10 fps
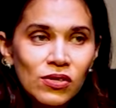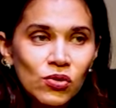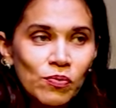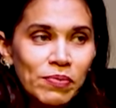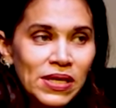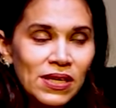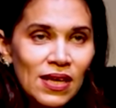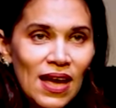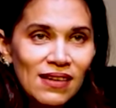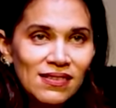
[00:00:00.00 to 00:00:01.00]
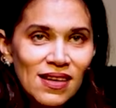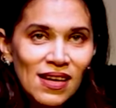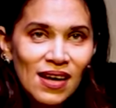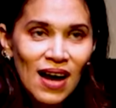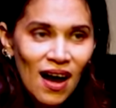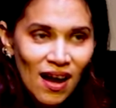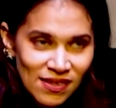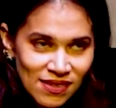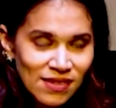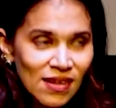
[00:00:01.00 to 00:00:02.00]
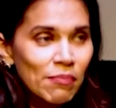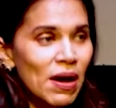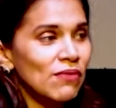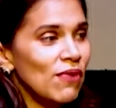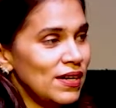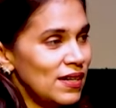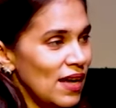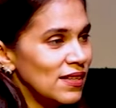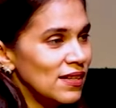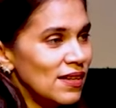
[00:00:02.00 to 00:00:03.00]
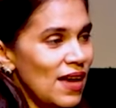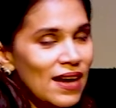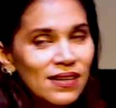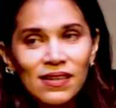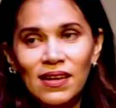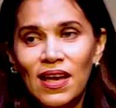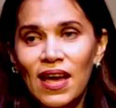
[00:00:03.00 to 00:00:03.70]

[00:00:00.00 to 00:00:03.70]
to be as guards among one another and